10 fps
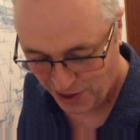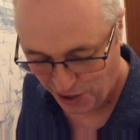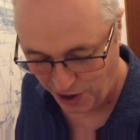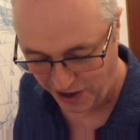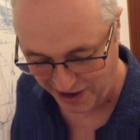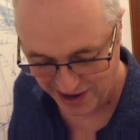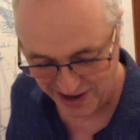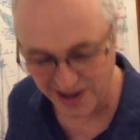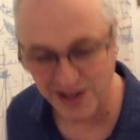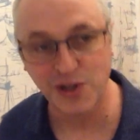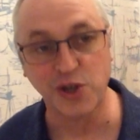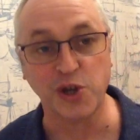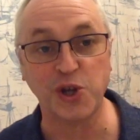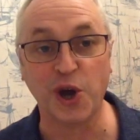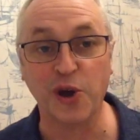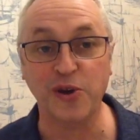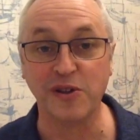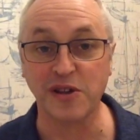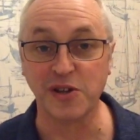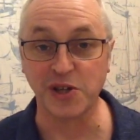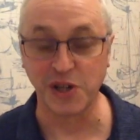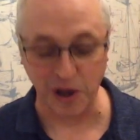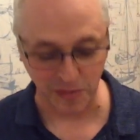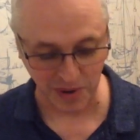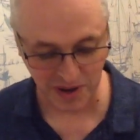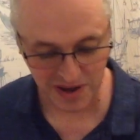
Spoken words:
like to show you this soap